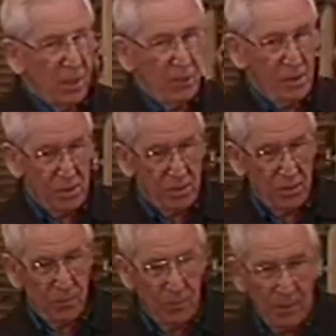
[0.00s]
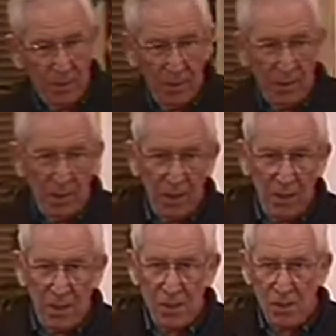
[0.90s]
that risk. And
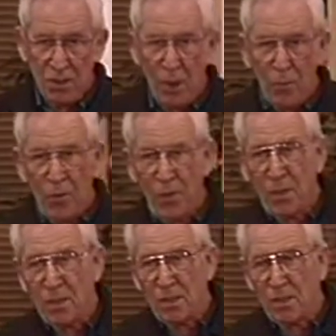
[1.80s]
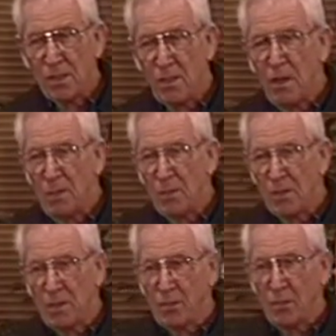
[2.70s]
he has the confidence inside
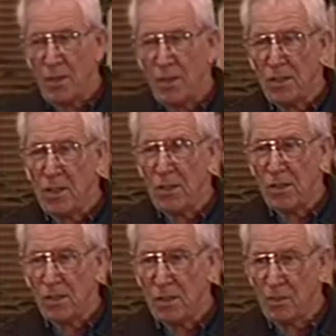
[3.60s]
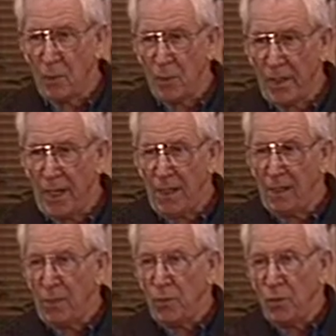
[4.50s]
himself or inside herself when we get
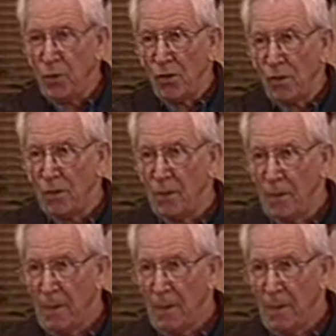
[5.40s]
into the future